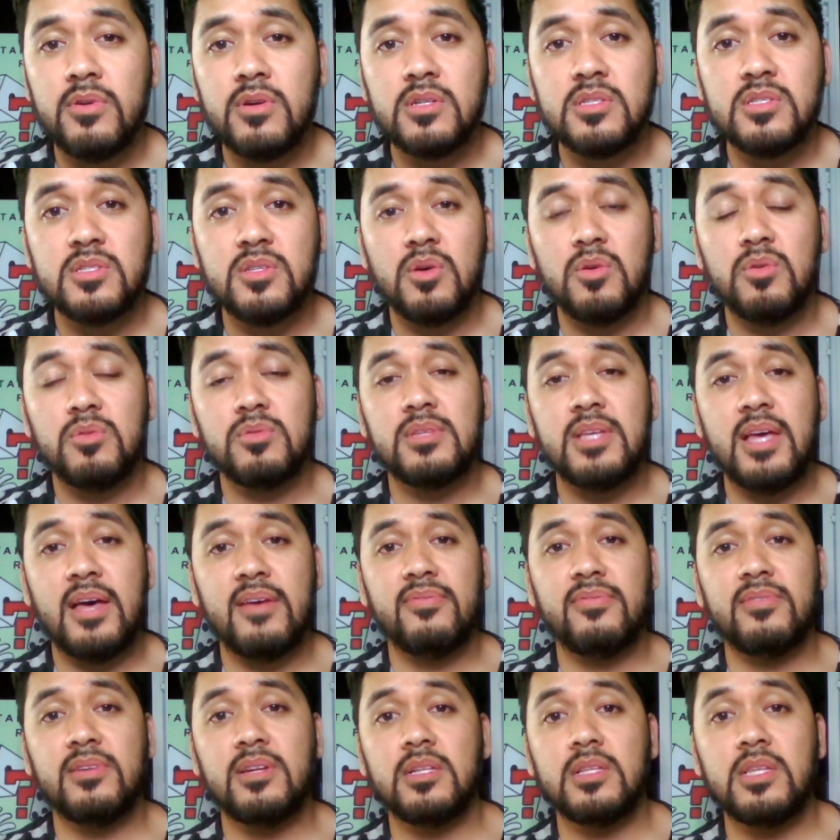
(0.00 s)
So
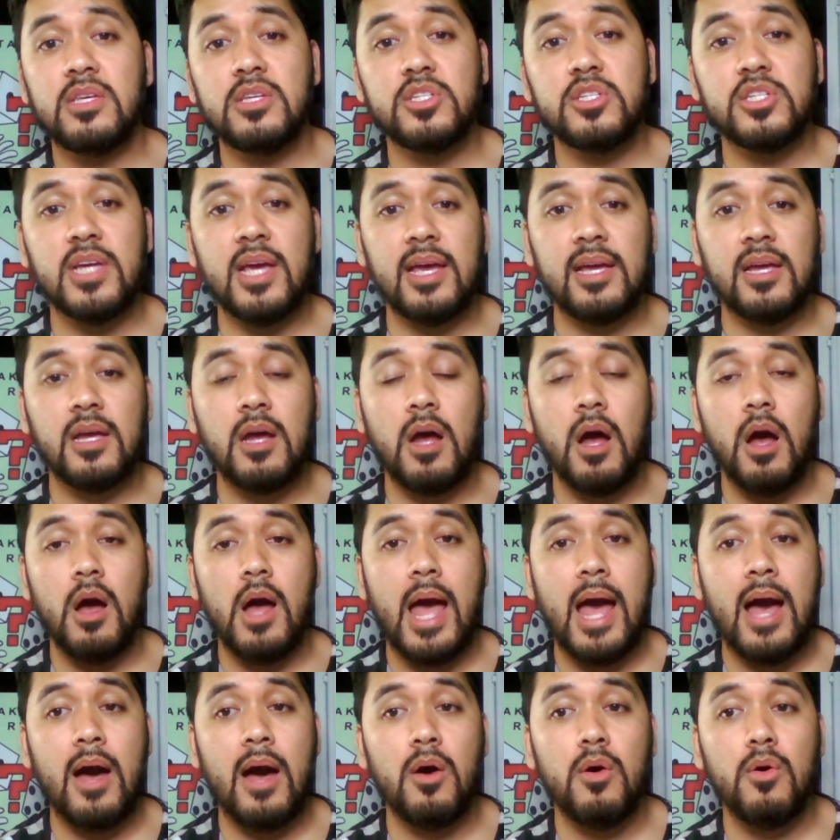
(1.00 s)
definitely check
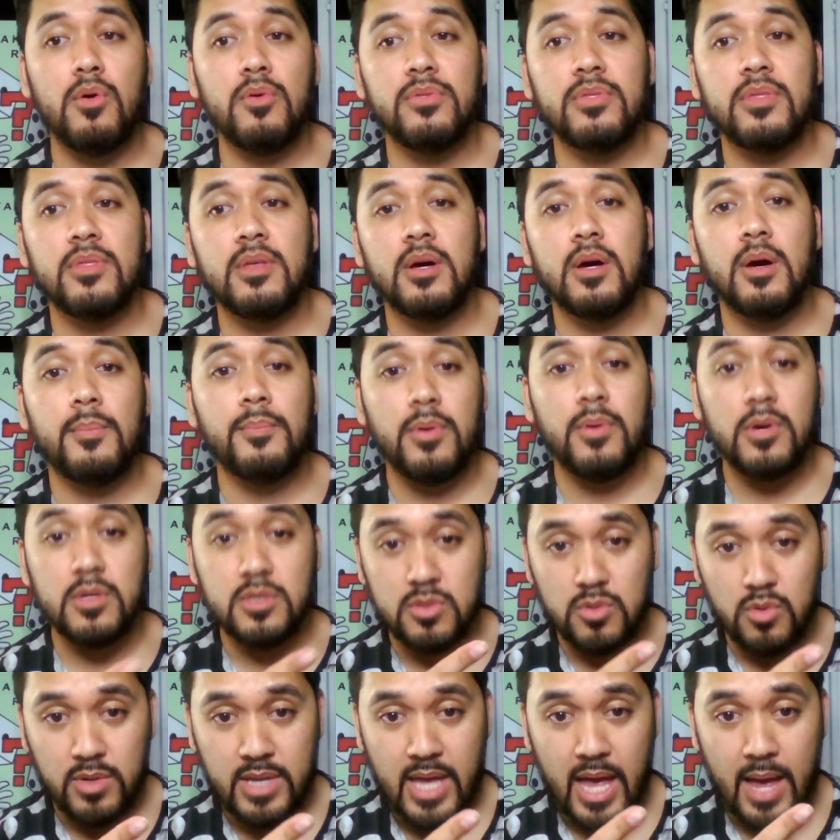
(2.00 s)
out the
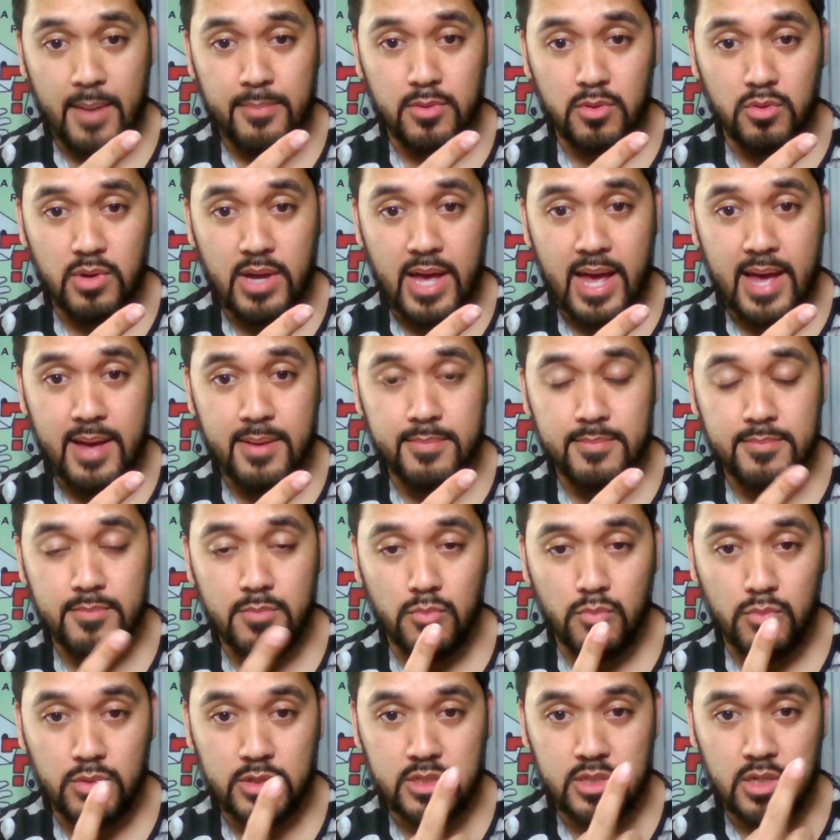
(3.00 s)
Personal Capital app,
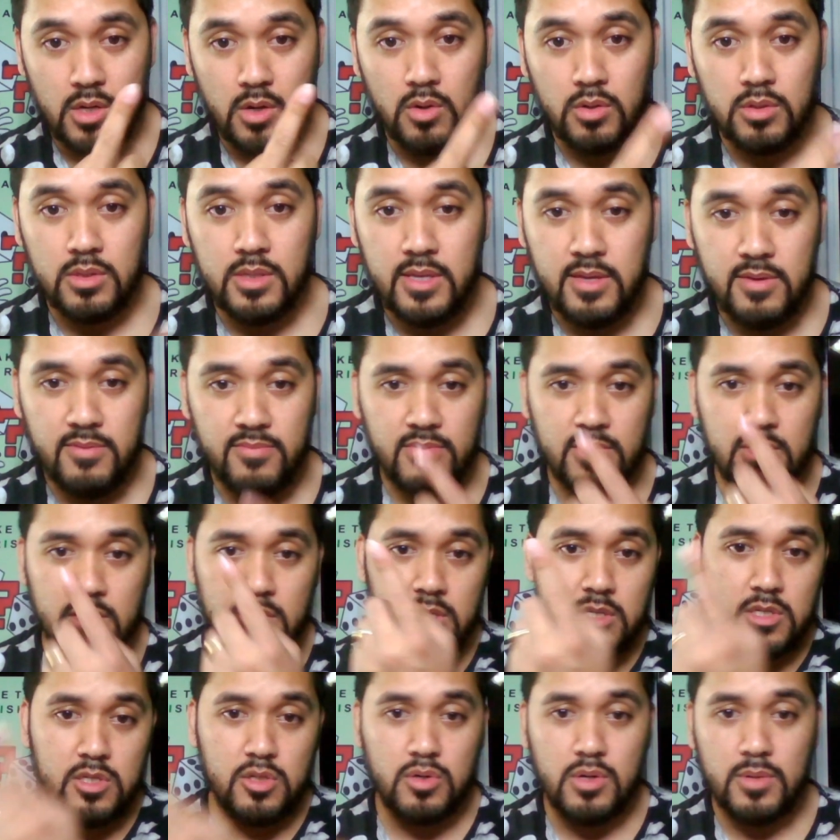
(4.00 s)
which I'll leave in the
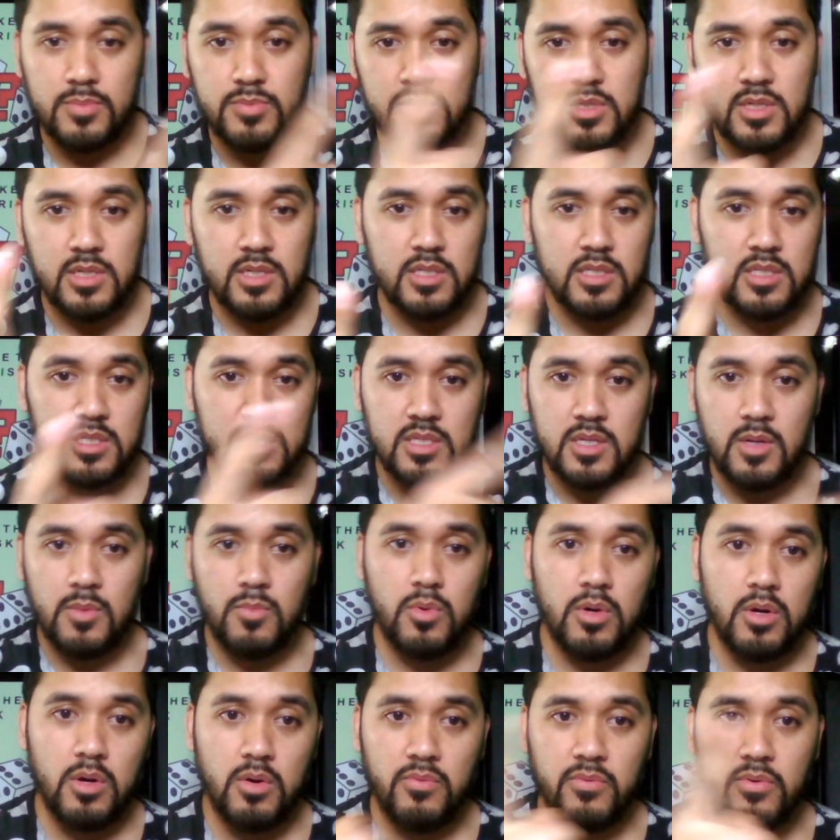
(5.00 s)
description somewhere
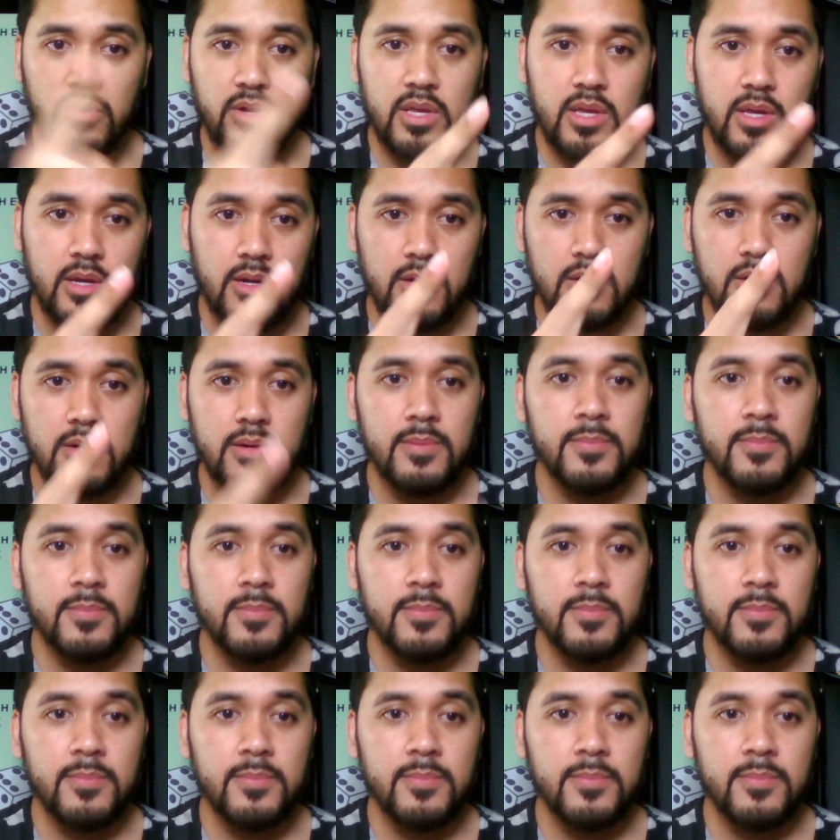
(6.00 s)
over here.